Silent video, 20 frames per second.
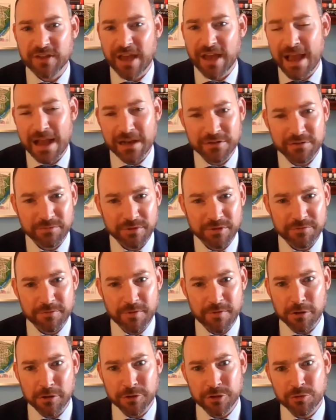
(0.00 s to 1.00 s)
I actively
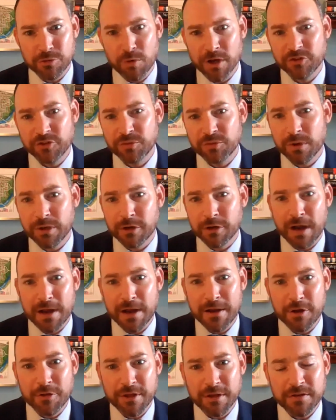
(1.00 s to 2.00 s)
follow you on Twitter. I
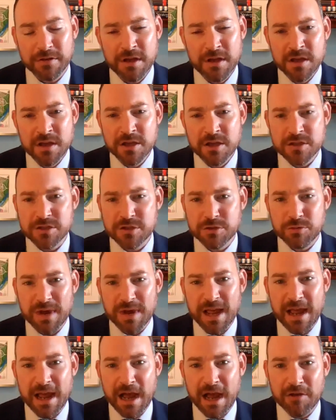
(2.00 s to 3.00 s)
know that you
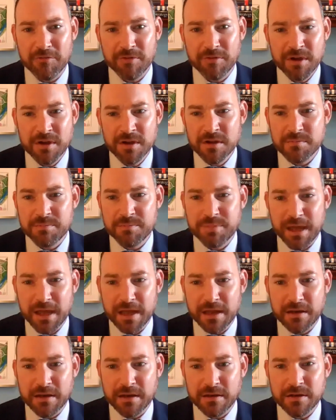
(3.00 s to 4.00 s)
have
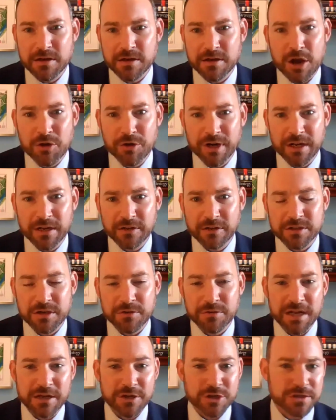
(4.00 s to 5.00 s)
been noting
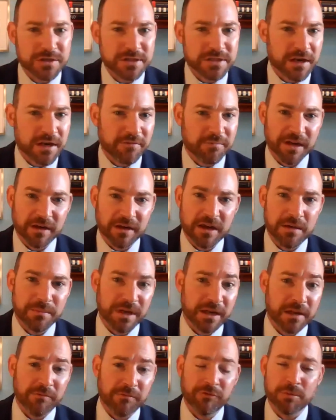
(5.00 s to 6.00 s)
donations that have been
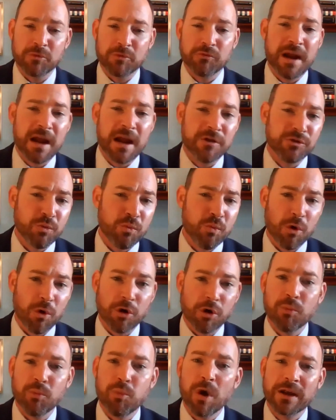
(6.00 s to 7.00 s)
coming in from around the
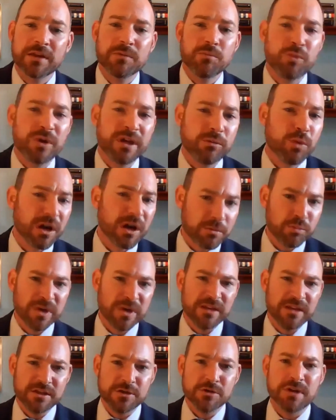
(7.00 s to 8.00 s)
world. What can
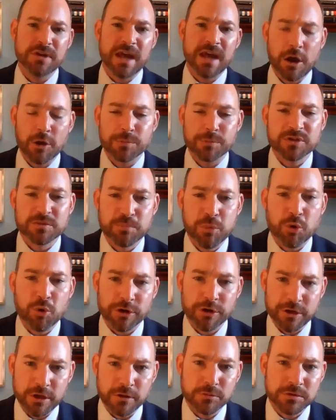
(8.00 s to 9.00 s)
we do to help
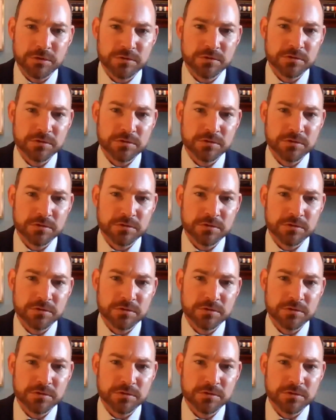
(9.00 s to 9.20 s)
support you?